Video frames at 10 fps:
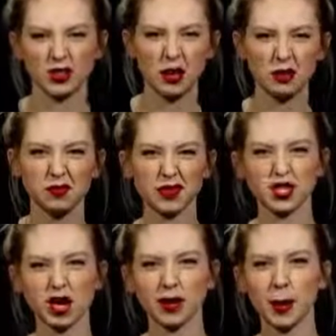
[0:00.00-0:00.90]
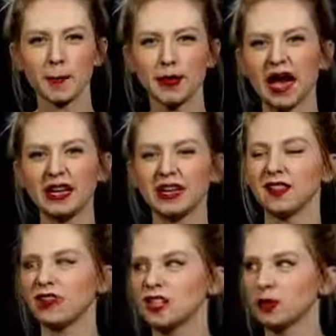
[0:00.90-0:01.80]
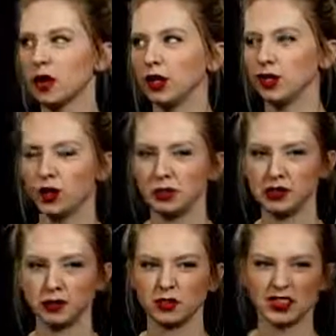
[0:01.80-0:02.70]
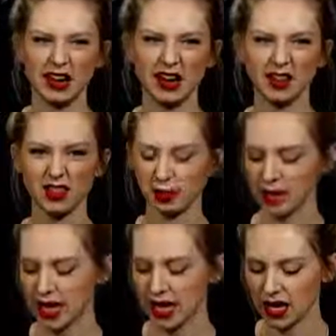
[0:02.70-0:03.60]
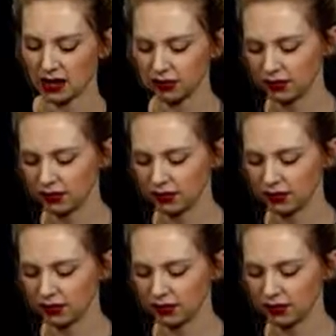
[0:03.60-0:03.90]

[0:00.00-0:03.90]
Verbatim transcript: now what if we start combining these polynomials? How do they behave?